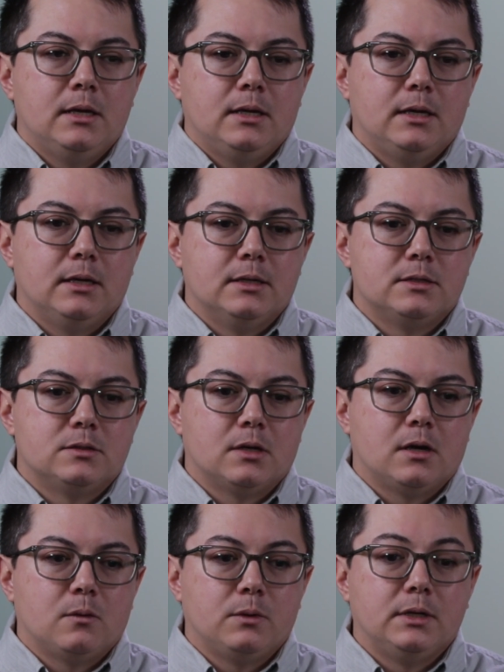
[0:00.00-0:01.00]
is
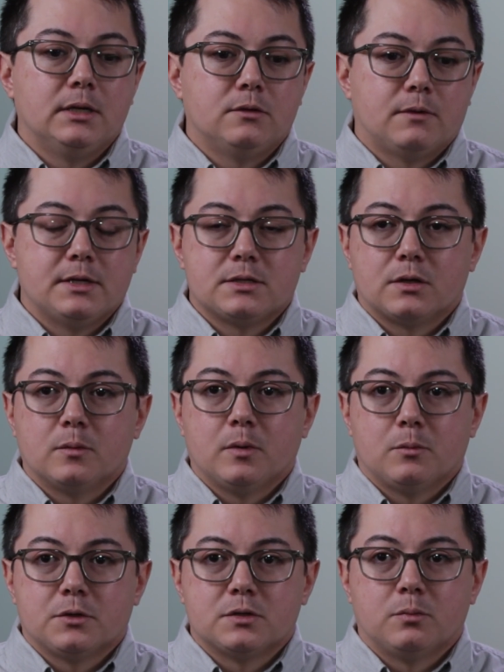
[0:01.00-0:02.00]
we need to raise a little
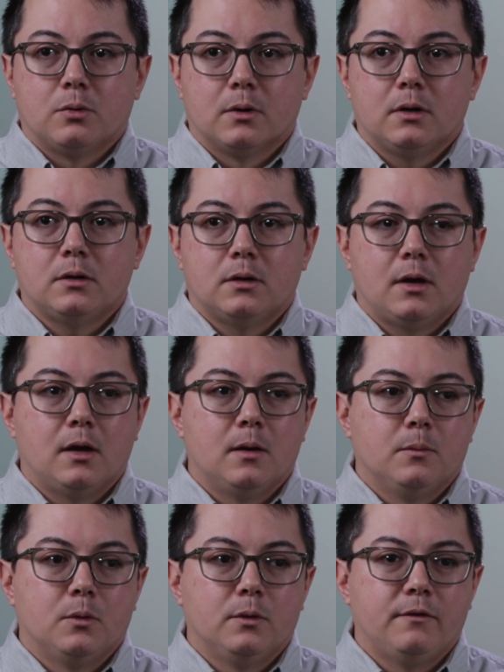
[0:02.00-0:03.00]
bit more support.
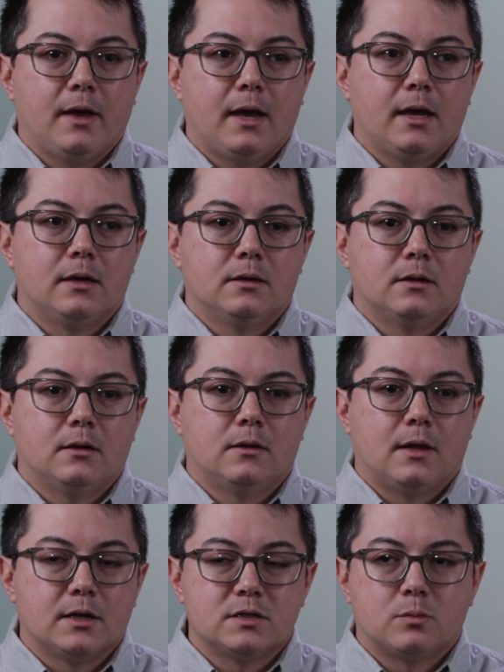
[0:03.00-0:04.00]
We've had a
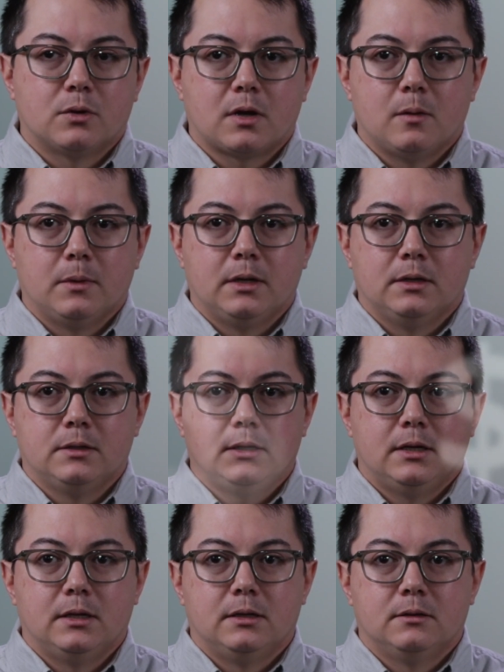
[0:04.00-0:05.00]
lot of support come
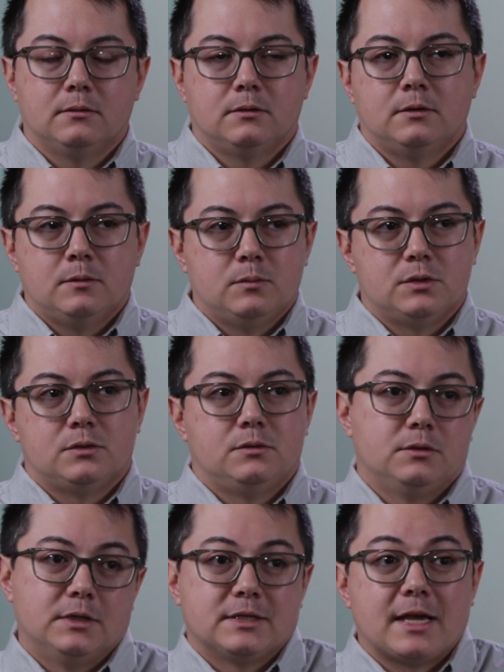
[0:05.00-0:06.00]
in
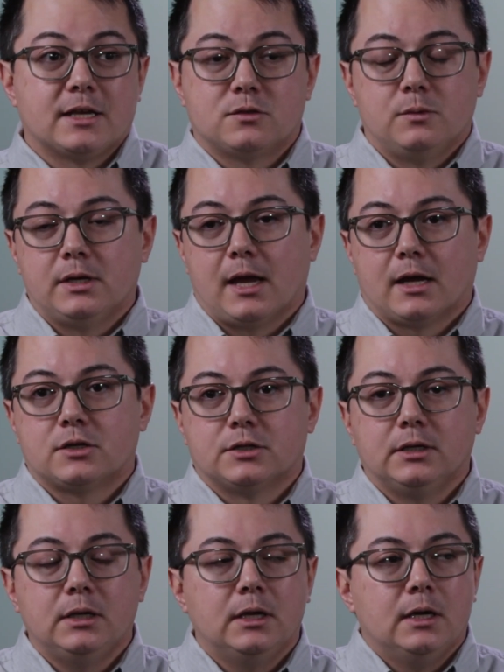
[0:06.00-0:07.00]
this last week,
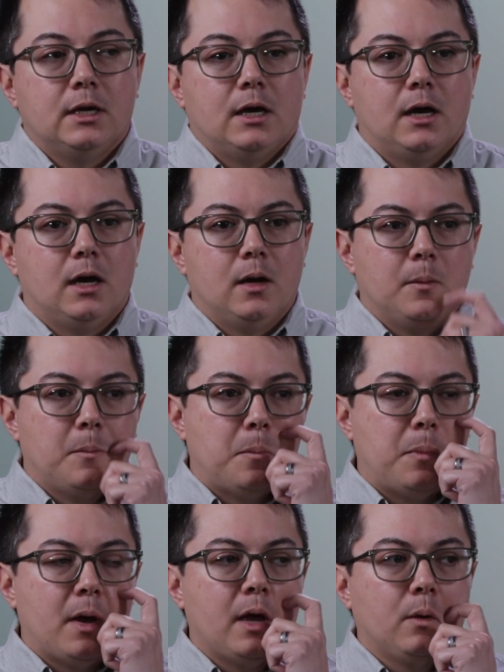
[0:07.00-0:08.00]
actually,
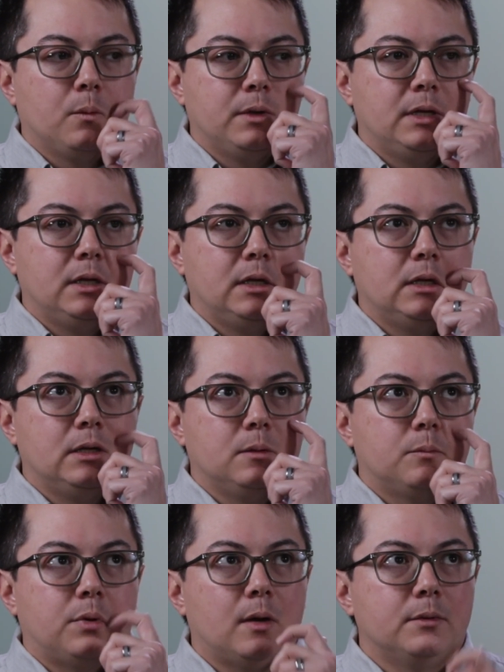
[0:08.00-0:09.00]
but we
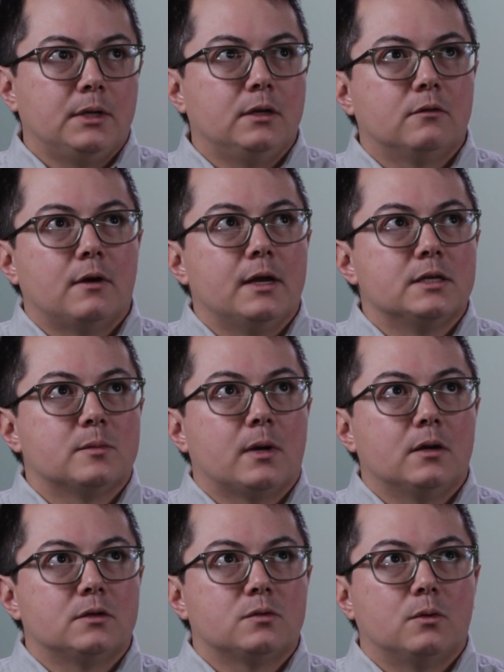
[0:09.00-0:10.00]
probably need to raise
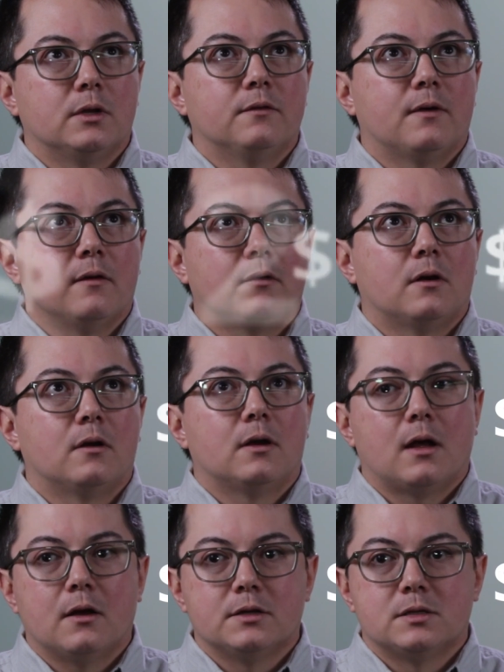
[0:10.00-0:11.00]
about
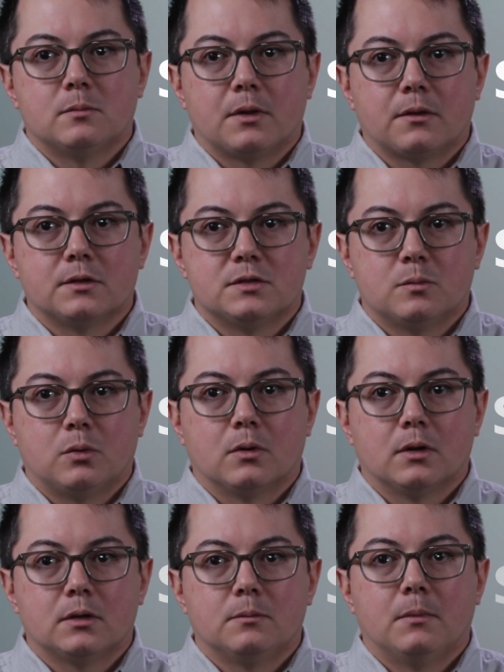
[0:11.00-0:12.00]
$2,500 in monthly
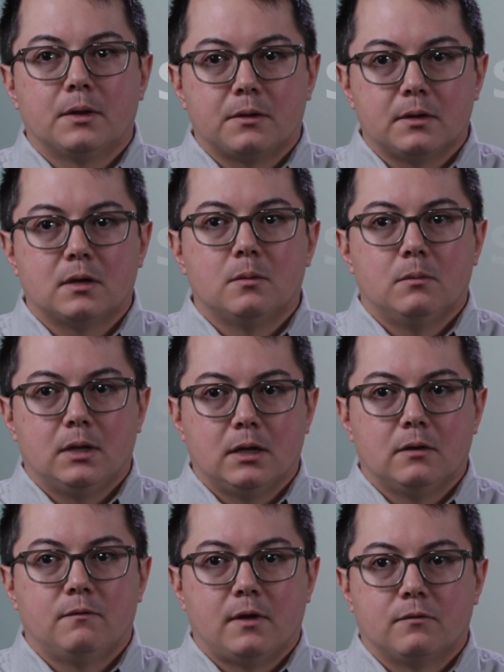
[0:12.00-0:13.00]
support, monthly
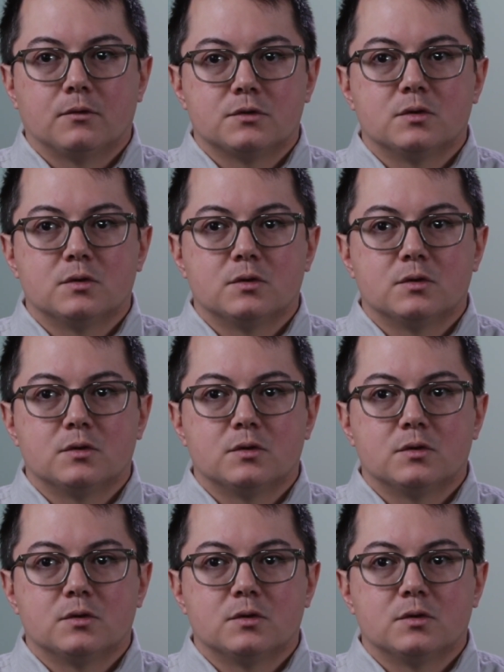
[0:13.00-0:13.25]
committed, faithful